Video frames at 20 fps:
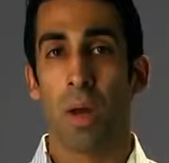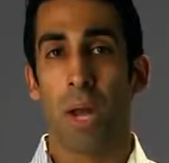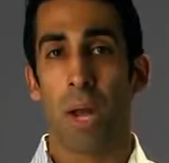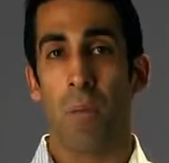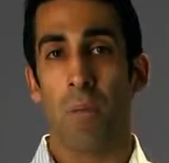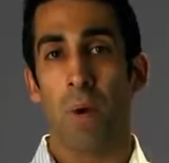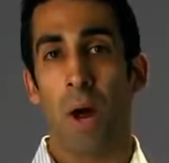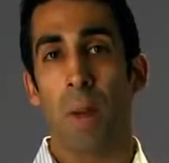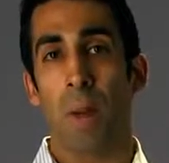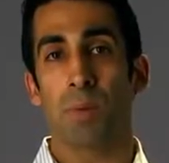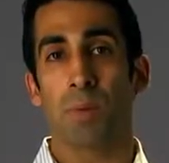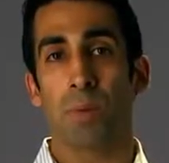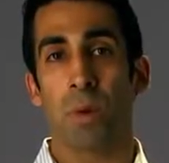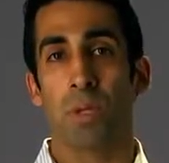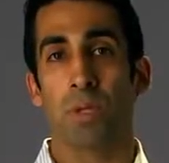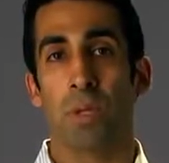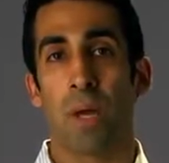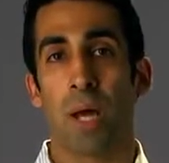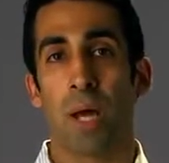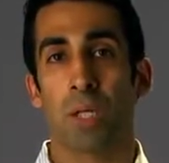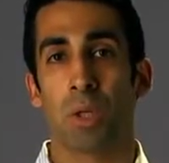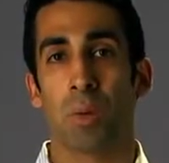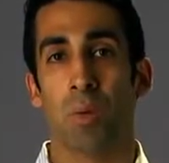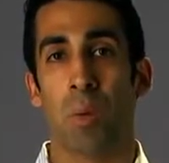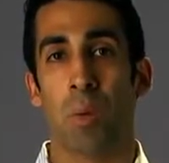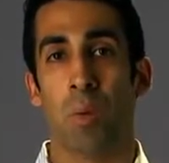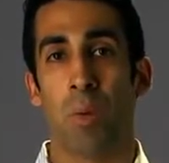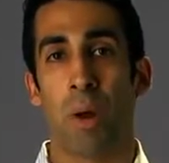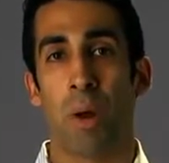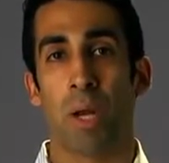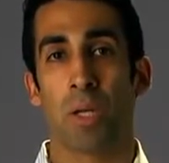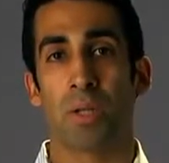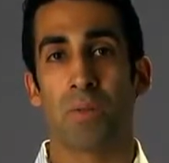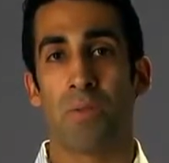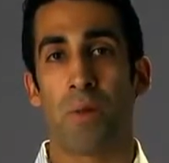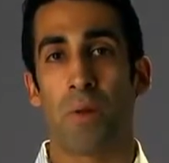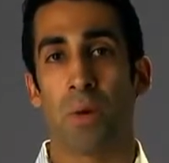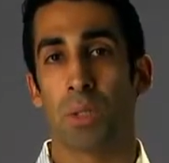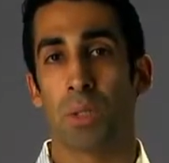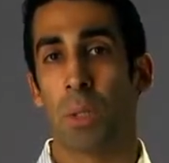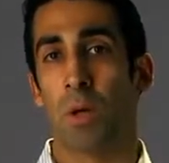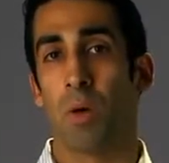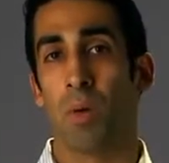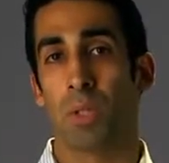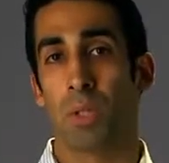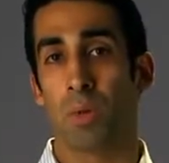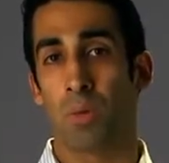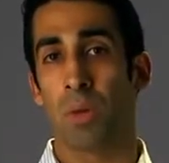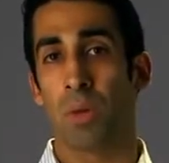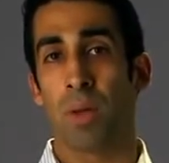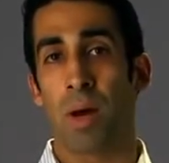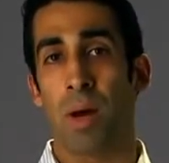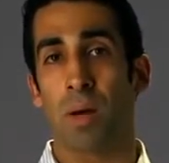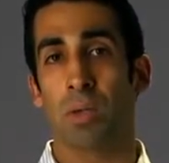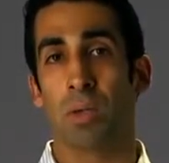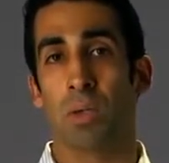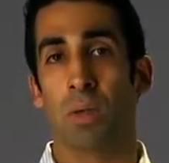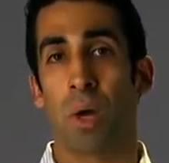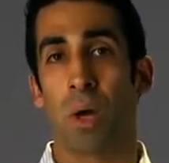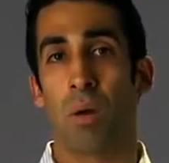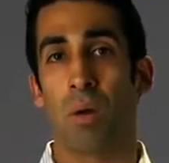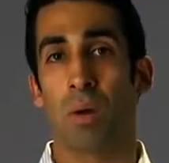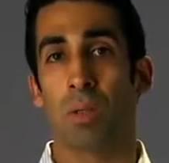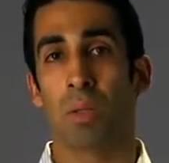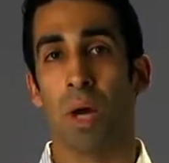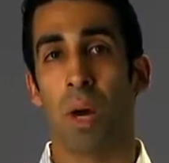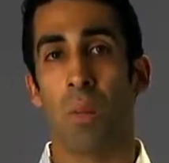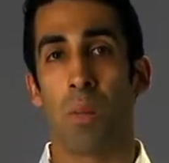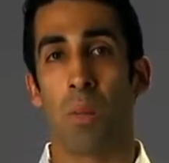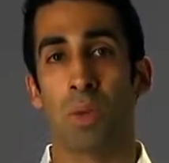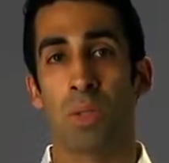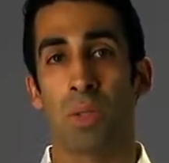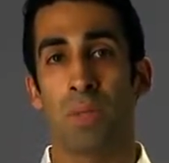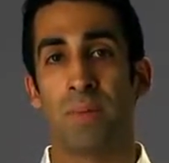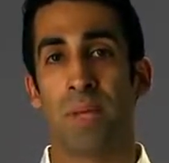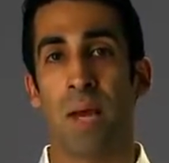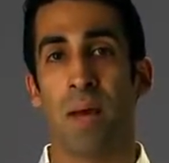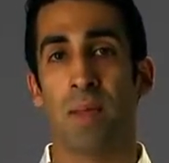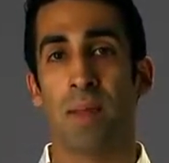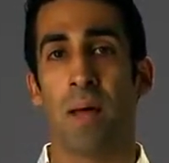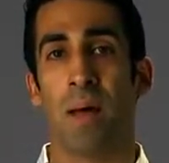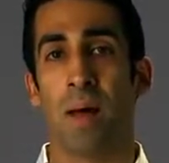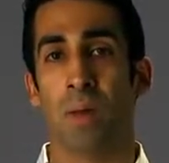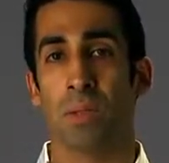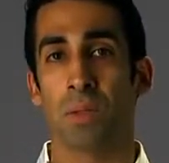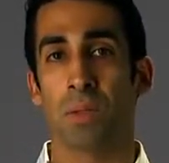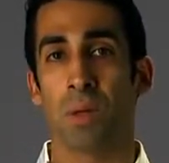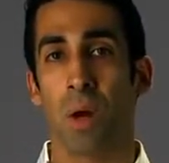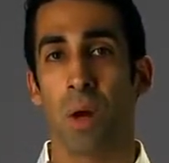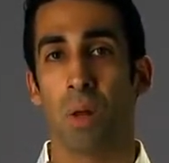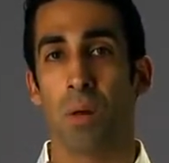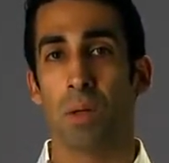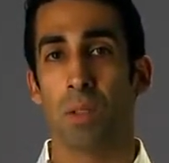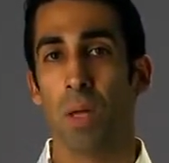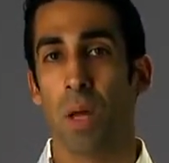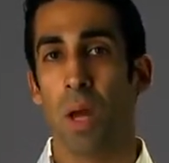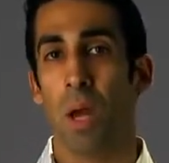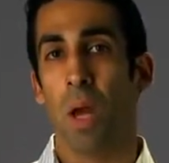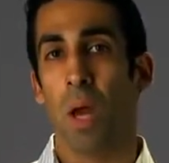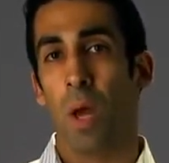A ROBS transaction will range for as low as $3,000 upwards of $10,000,